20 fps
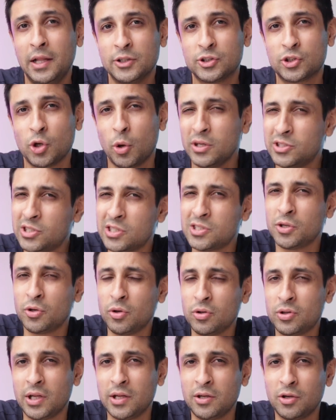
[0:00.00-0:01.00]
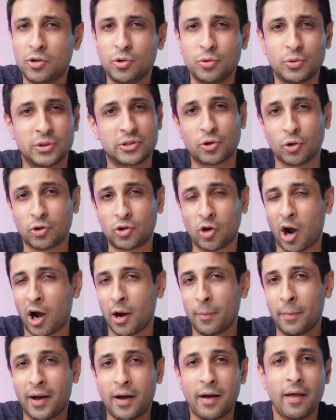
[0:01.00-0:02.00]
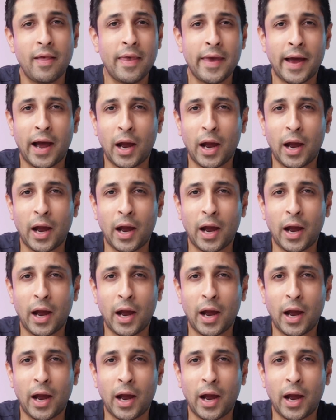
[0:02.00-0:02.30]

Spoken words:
So it's just a good thing to do. It's good karma.